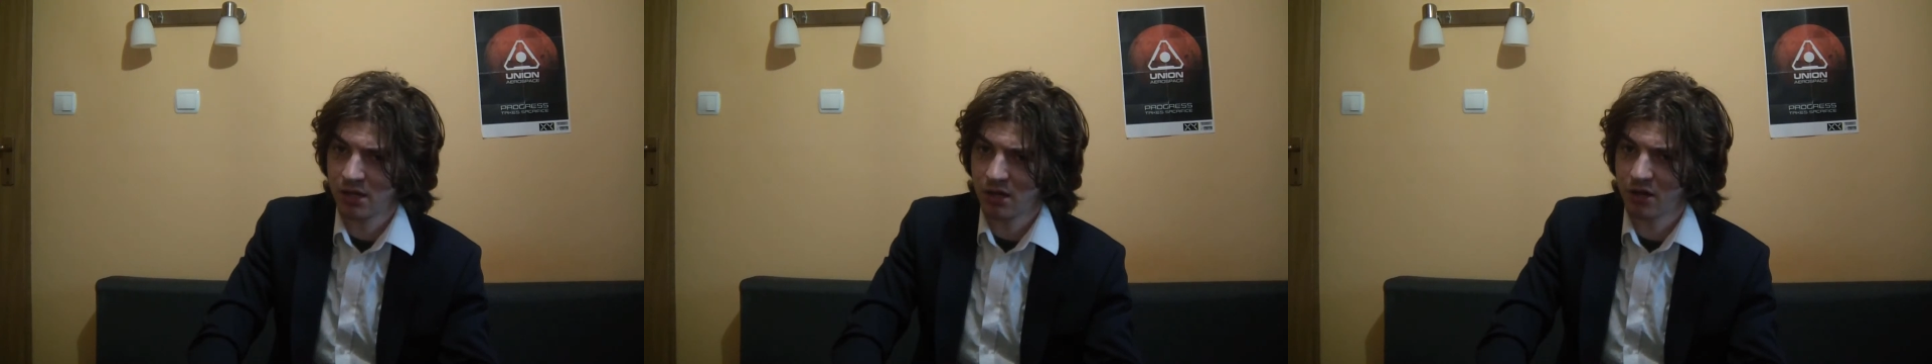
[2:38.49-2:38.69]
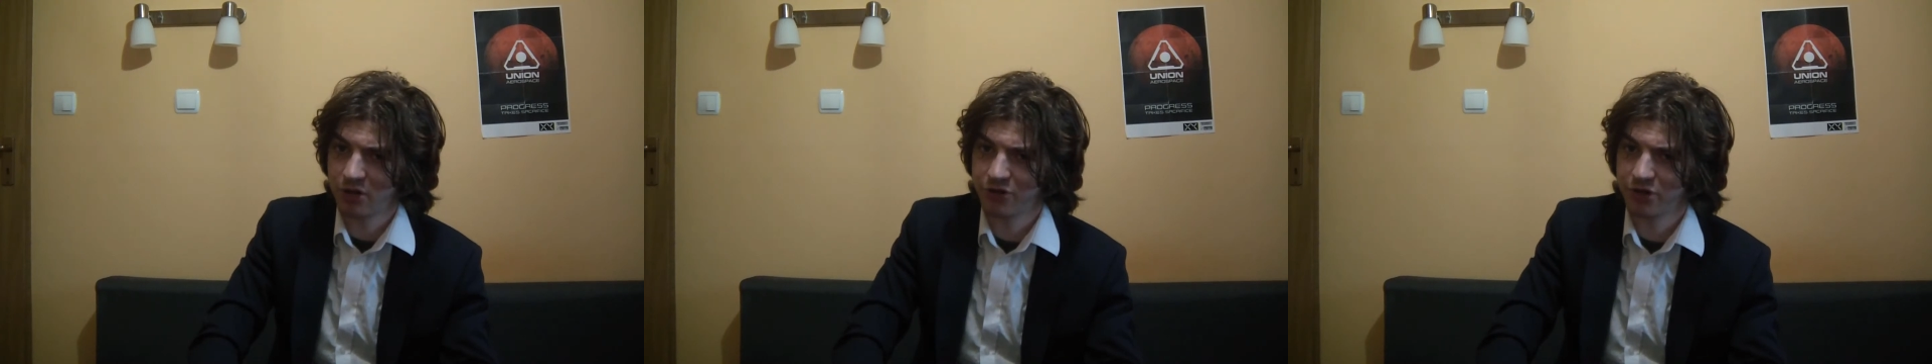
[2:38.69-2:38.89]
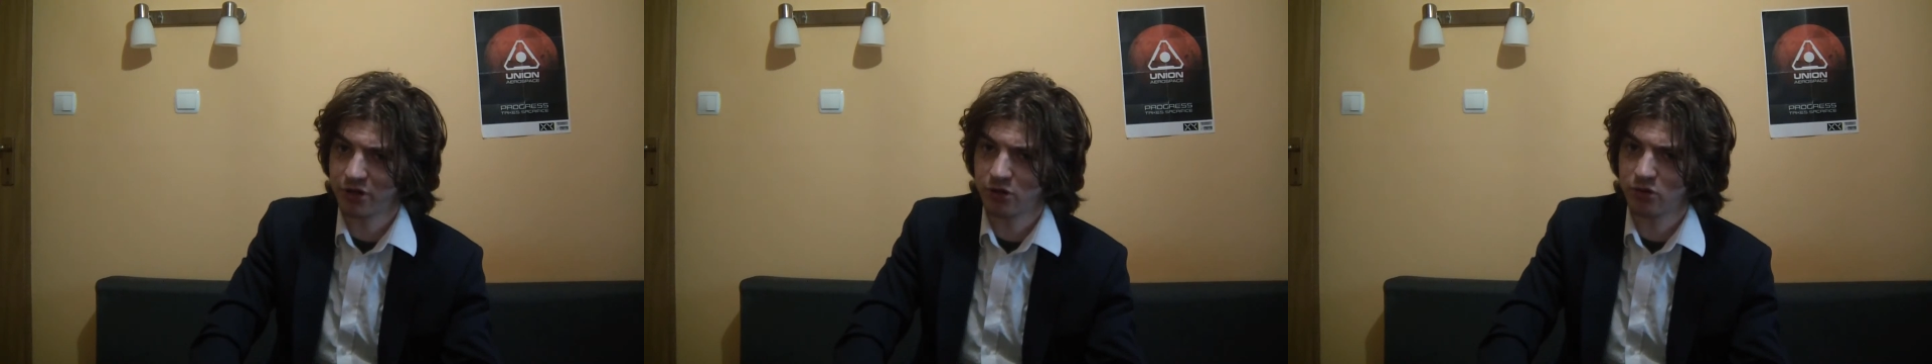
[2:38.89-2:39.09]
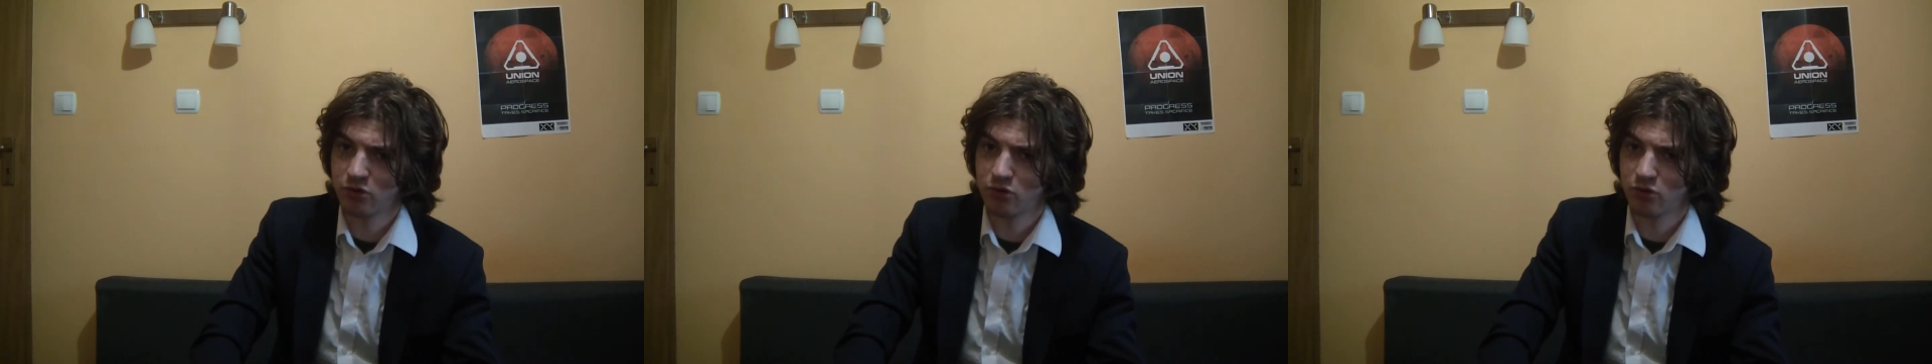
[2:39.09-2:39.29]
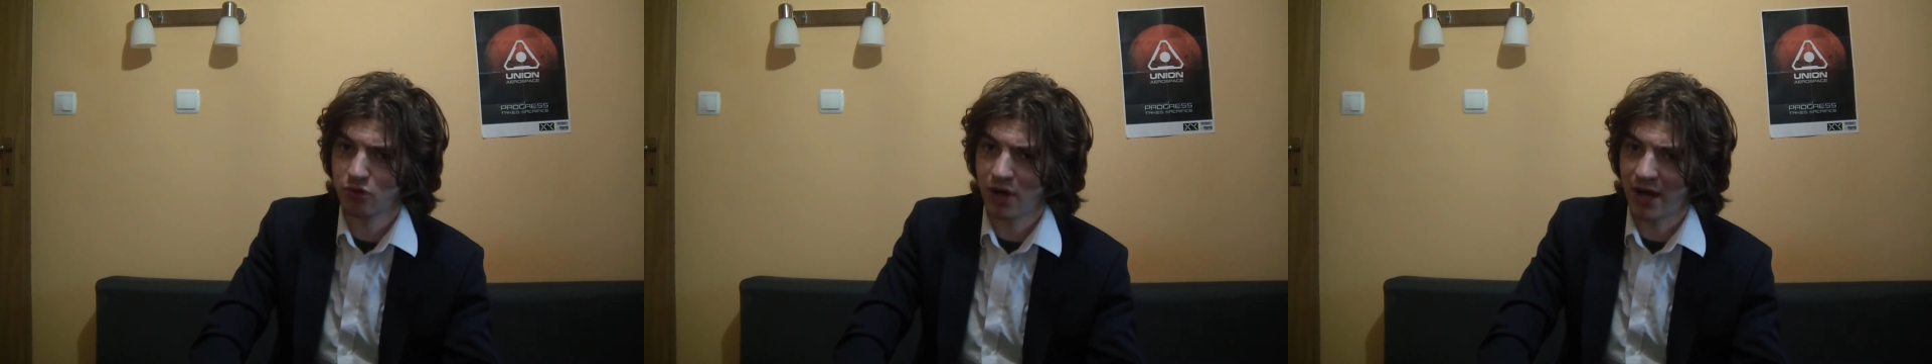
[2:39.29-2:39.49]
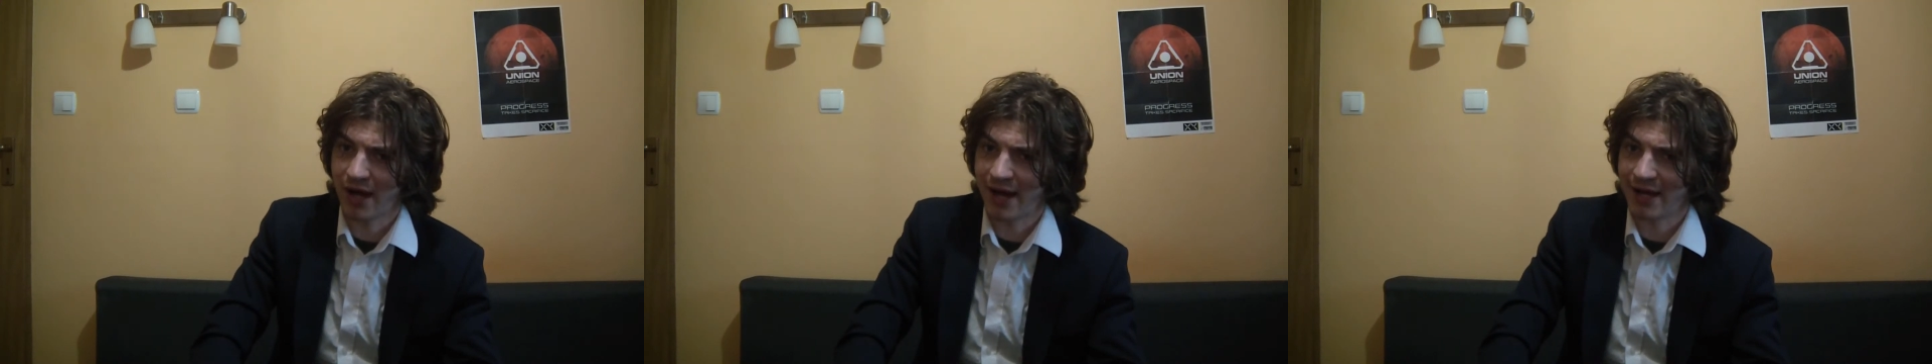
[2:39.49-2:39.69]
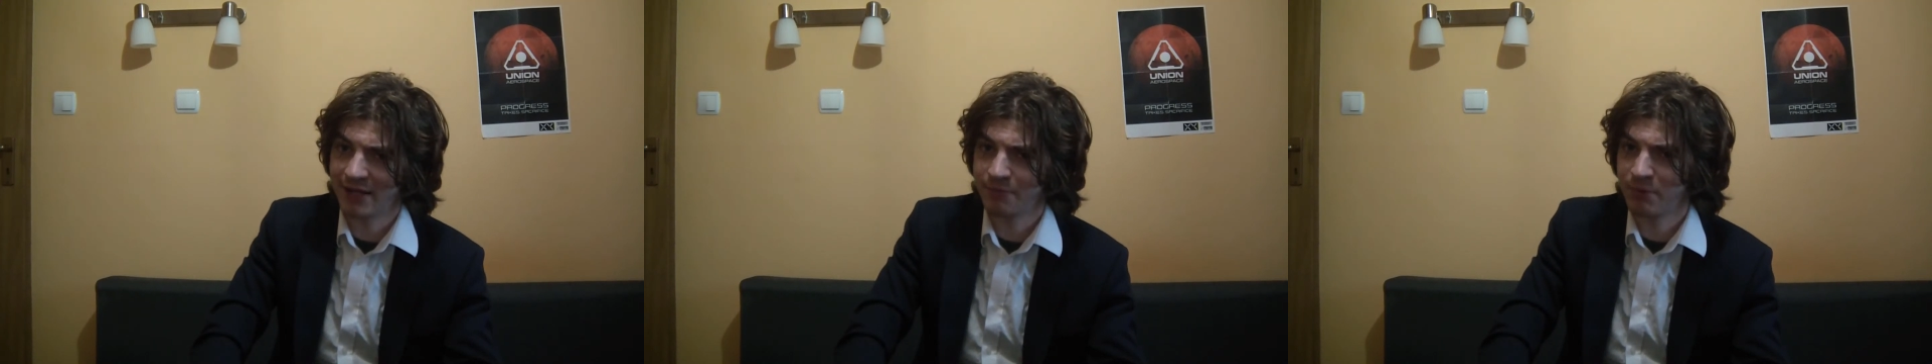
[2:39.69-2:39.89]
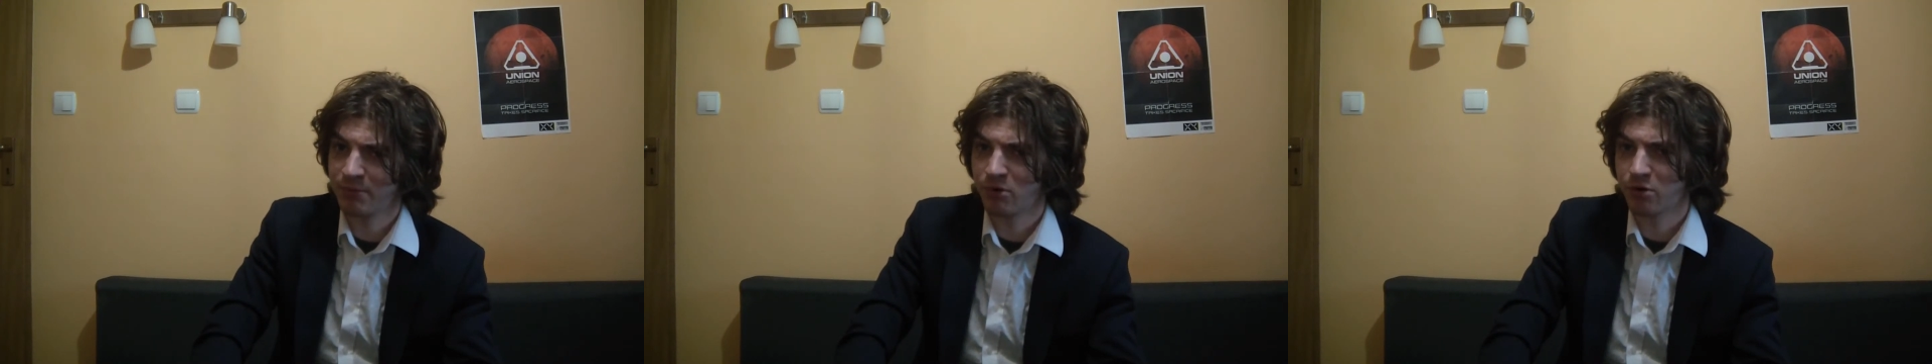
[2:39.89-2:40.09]
although
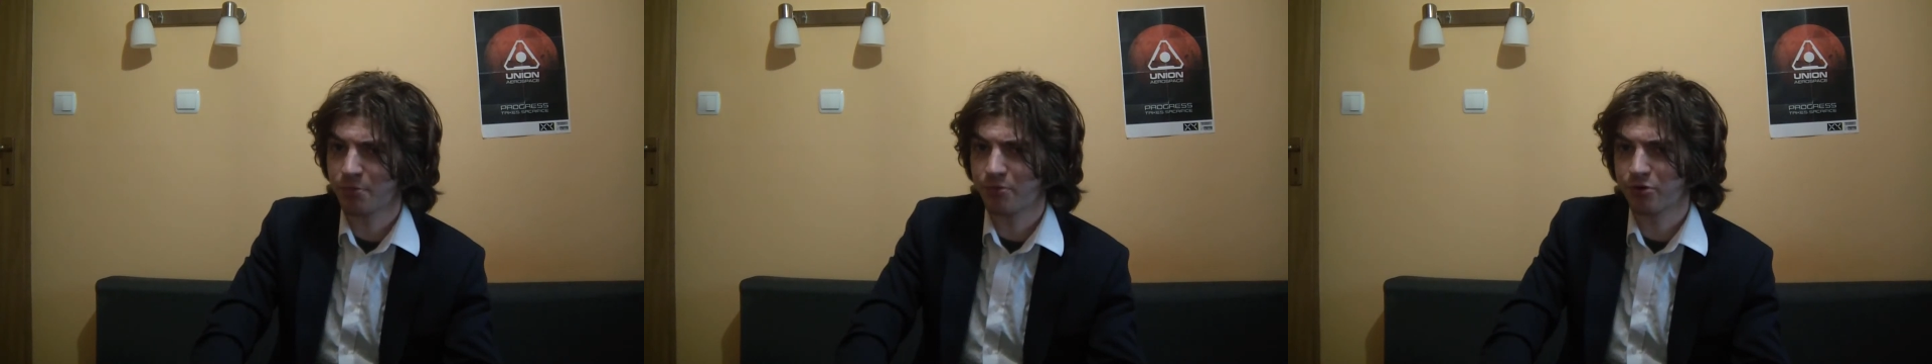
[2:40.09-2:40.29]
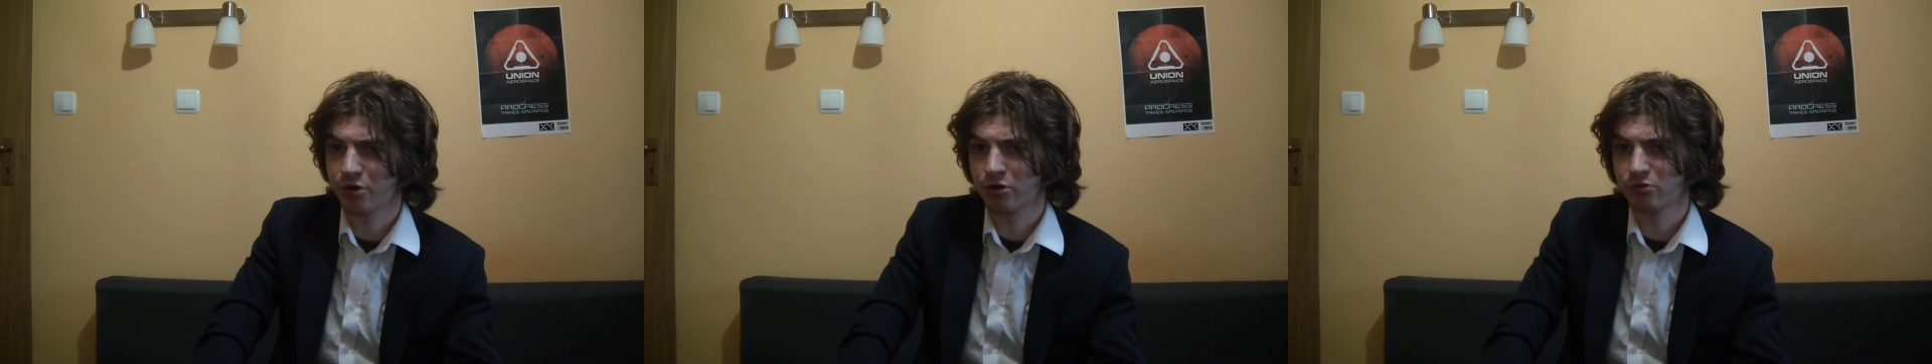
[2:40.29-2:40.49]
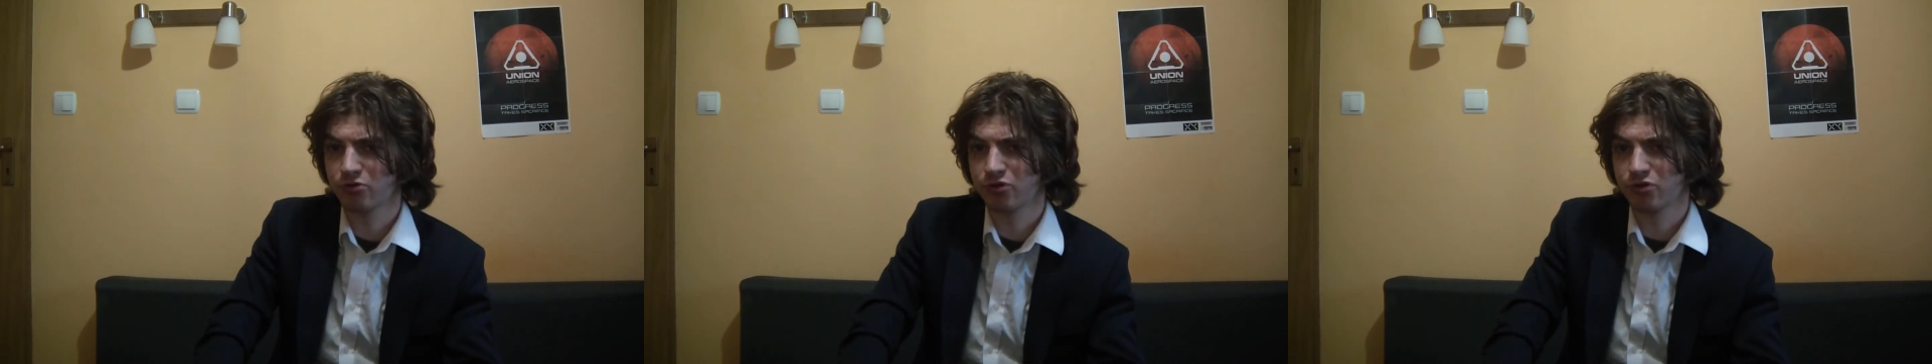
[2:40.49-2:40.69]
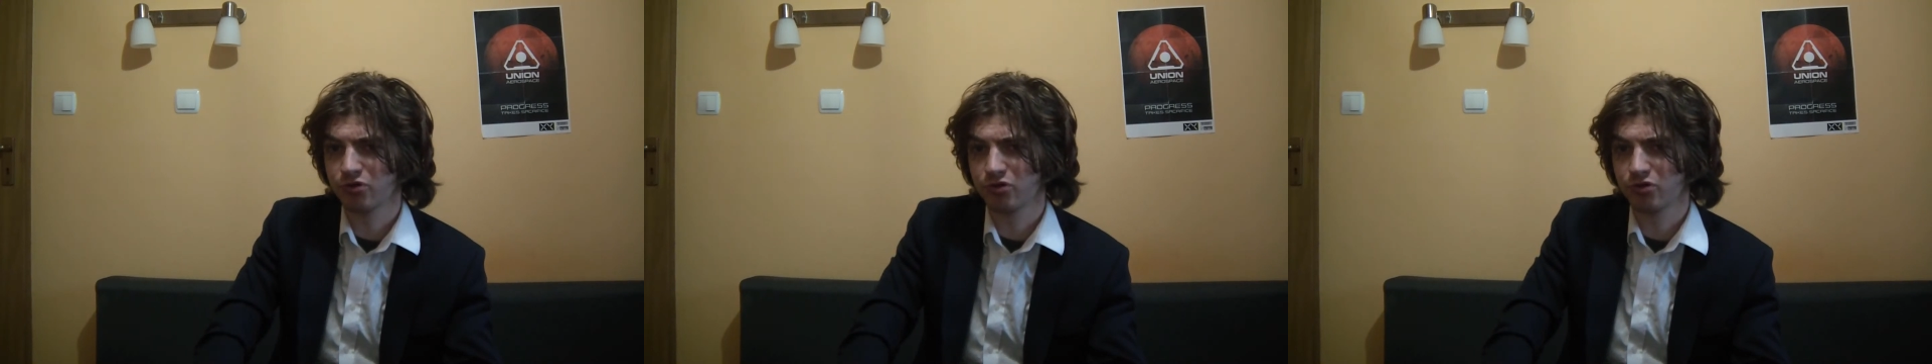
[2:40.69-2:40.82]
I'd be more prone